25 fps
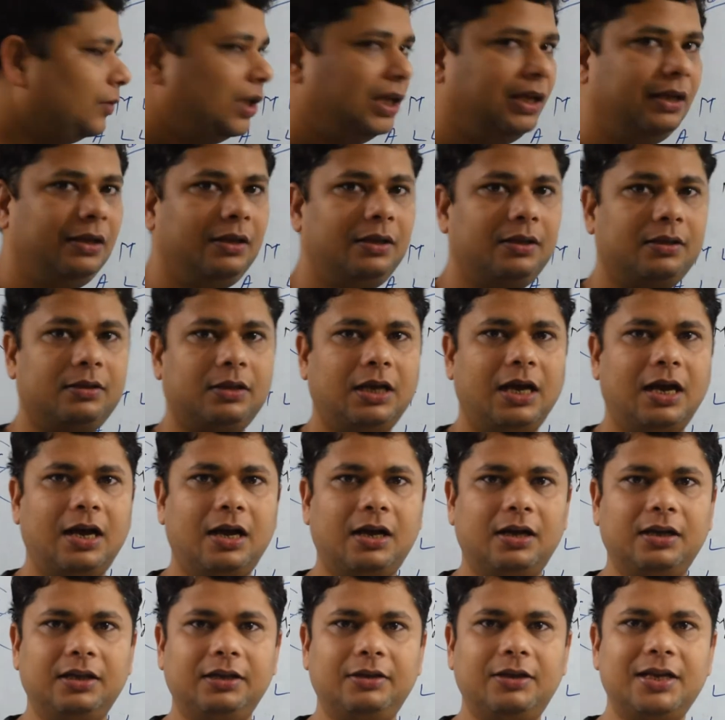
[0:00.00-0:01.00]
you
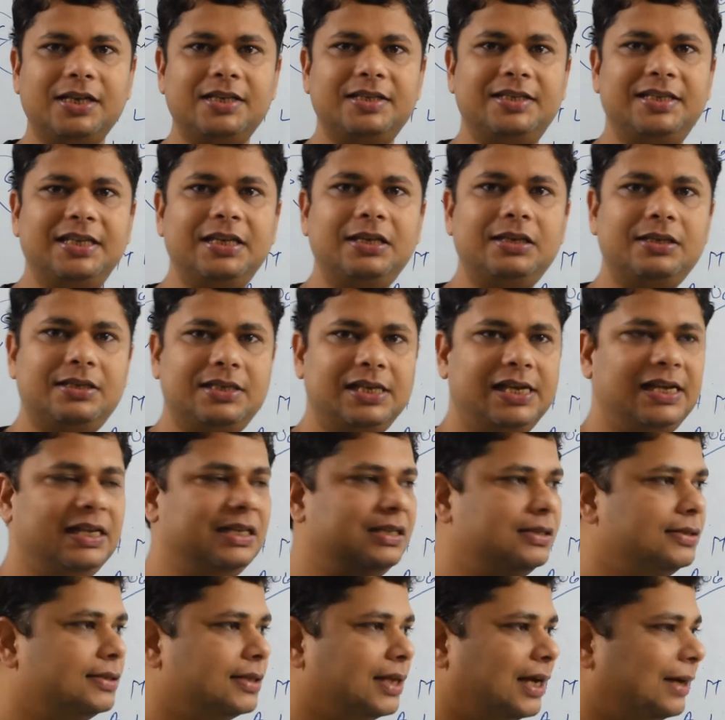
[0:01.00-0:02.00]
can see
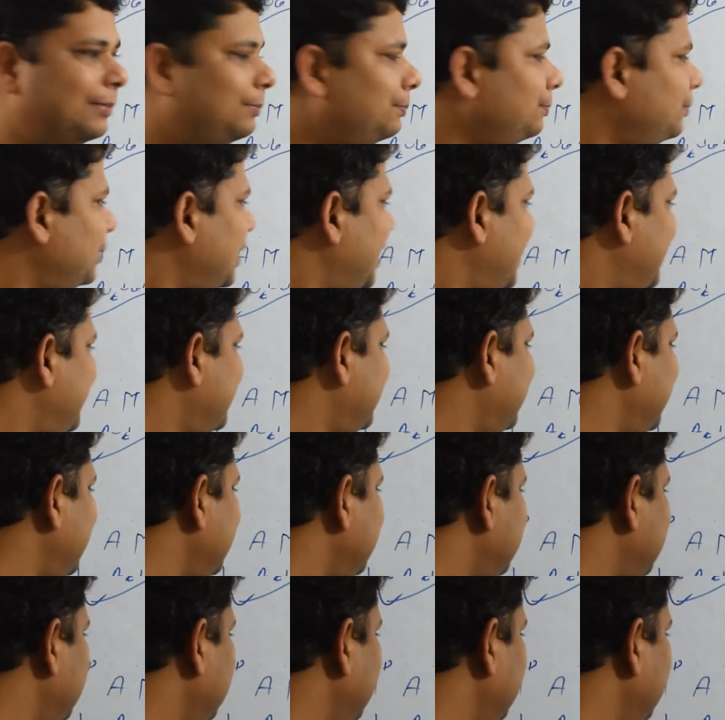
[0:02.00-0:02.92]
in some cases